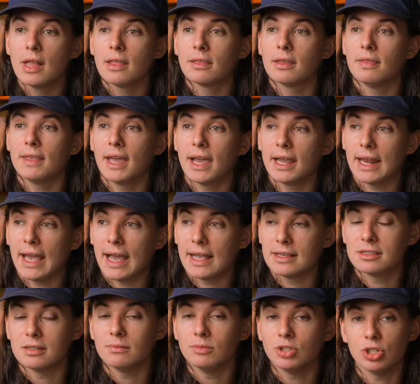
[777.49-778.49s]
then that
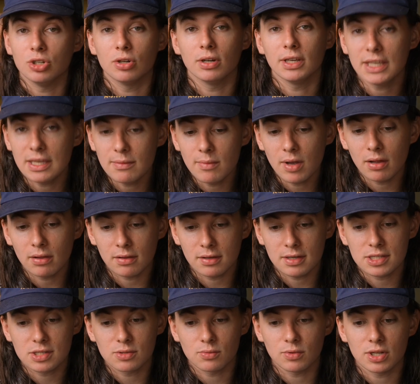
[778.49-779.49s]
adds them to your email
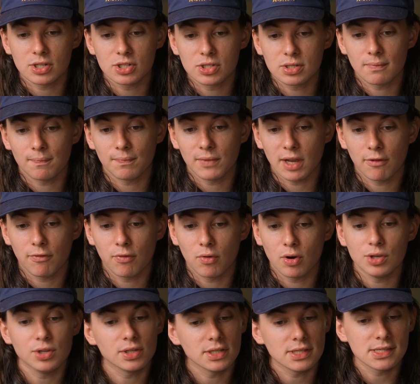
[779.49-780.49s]
list, which
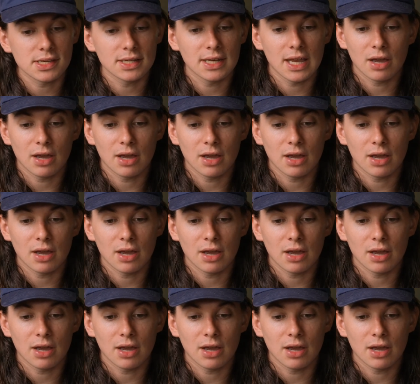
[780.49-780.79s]
therefore you can send